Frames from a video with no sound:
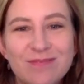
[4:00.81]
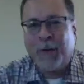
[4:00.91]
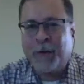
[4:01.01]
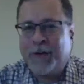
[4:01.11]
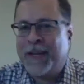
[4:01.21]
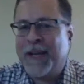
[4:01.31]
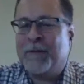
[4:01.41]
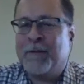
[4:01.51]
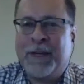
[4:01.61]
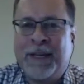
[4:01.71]
Only
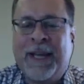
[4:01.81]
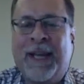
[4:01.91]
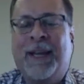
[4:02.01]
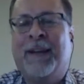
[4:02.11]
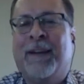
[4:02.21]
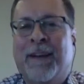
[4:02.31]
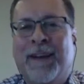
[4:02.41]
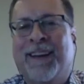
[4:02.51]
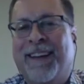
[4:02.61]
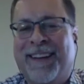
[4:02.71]
every day.
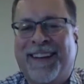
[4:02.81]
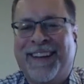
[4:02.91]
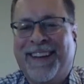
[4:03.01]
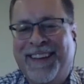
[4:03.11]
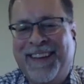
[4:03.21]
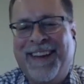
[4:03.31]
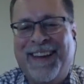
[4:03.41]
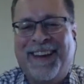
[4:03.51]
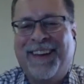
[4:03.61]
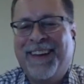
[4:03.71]
Yeah.
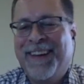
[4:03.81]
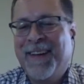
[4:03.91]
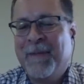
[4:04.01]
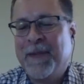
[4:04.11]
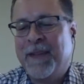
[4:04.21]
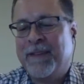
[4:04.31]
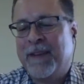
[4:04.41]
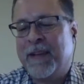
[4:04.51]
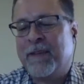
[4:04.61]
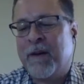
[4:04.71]

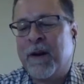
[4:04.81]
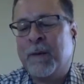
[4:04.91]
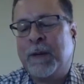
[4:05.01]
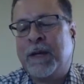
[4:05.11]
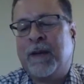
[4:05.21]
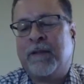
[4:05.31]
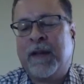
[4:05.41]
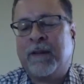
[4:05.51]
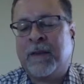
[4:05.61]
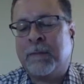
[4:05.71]
It's hard because
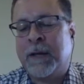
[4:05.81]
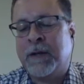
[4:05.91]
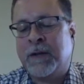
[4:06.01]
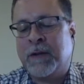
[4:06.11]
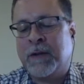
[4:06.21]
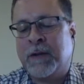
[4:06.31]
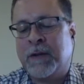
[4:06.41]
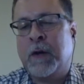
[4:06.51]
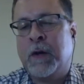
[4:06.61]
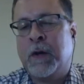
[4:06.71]
estimation
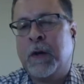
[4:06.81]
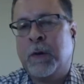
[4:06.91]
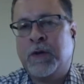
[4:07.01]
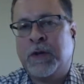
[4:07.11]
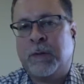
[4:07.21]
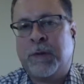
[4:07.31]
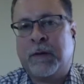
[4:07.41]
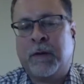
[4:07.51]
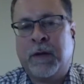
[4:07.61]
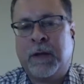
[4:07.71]
was a notion
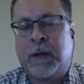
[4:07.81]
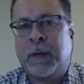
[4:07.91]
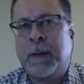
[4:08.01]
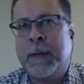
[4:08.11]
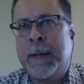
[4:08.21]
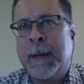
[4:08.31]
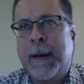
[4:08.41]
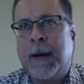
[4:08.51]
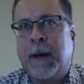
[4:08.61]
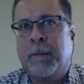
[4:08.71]
rather than a
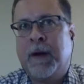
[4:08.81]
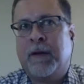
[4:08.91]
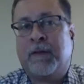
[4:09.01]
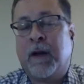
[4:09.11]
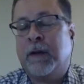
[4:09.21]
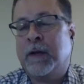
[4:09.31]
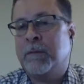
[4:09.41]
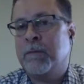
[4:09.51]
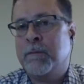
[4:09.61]
solid